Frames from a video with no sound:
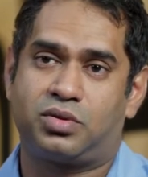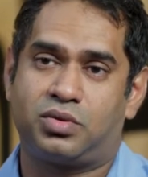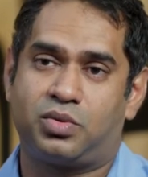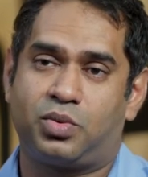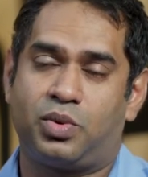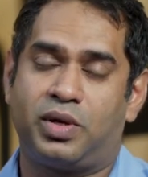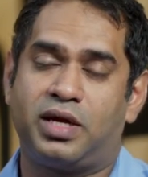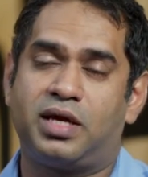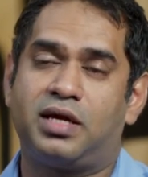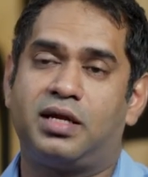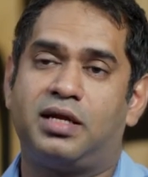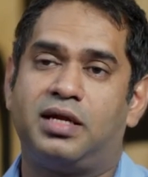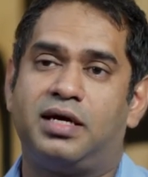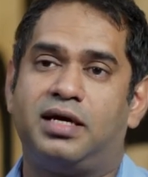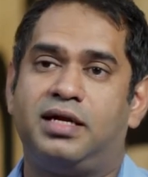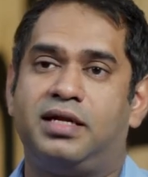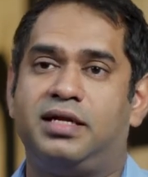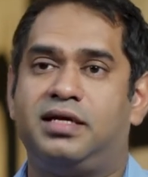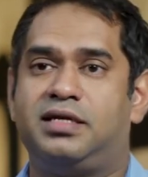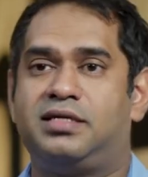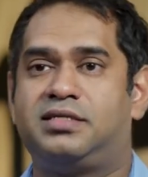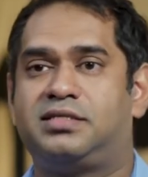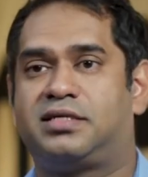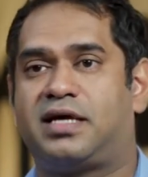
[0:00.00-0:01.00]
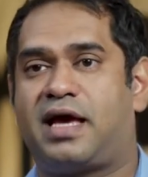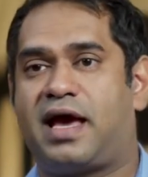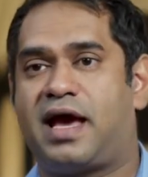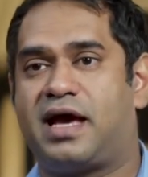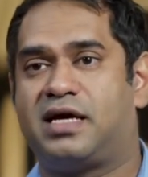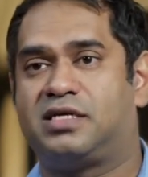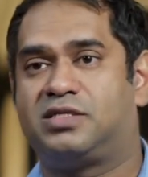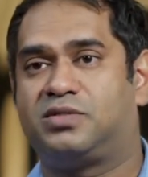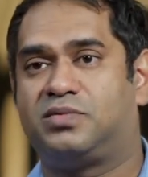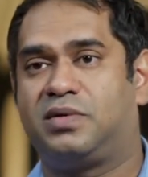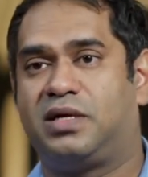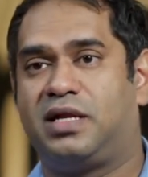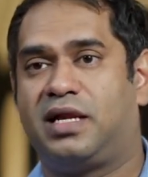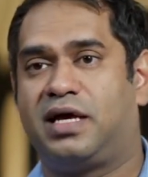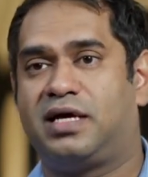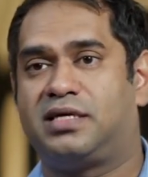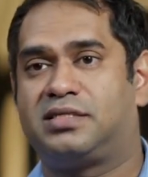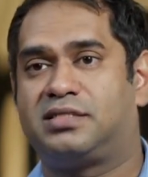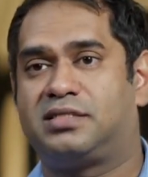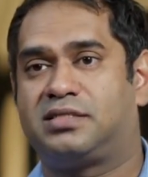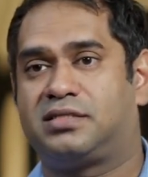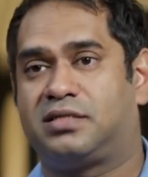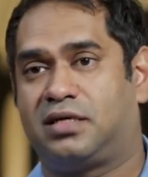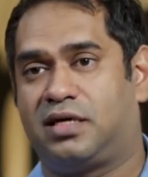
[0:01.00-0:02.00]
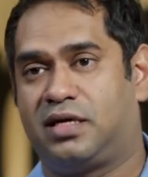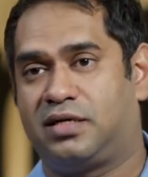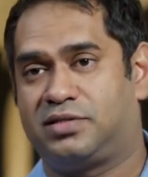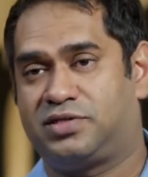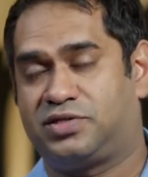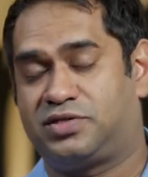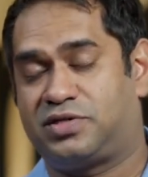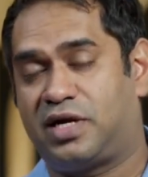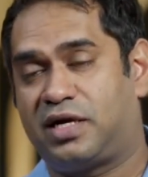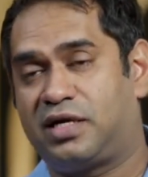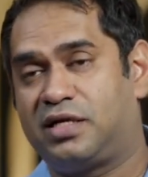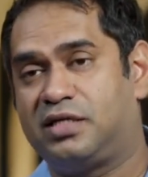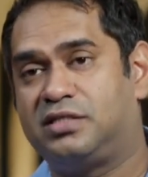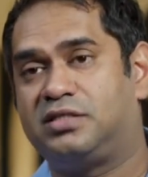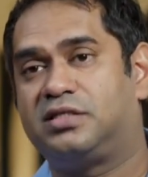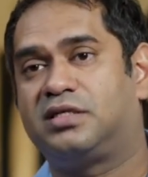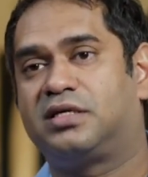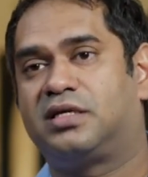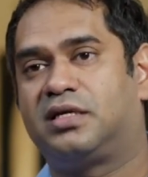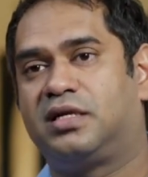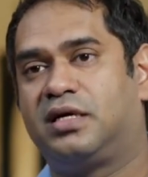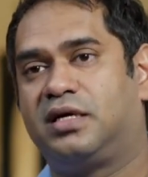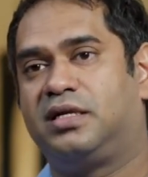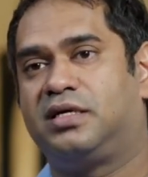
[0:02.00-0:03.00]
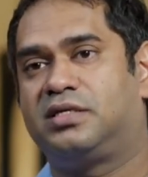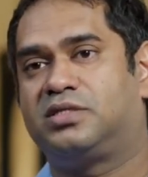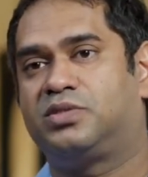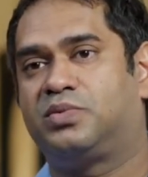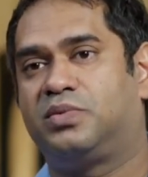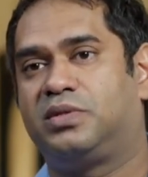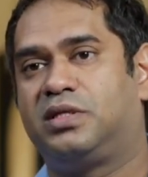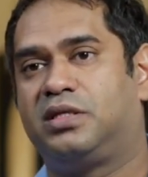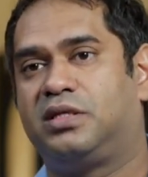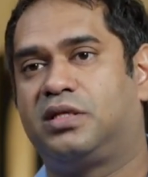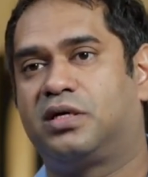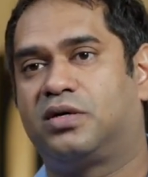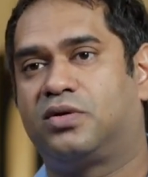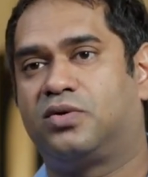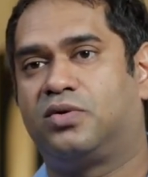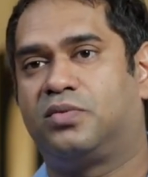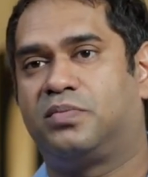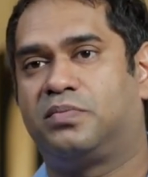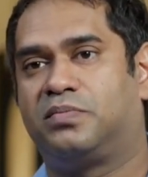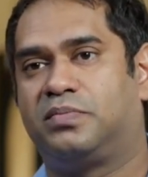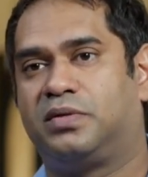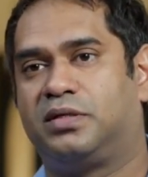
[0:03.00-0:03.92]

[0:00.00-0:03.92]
quick learnings as well as strategic learnings within the group.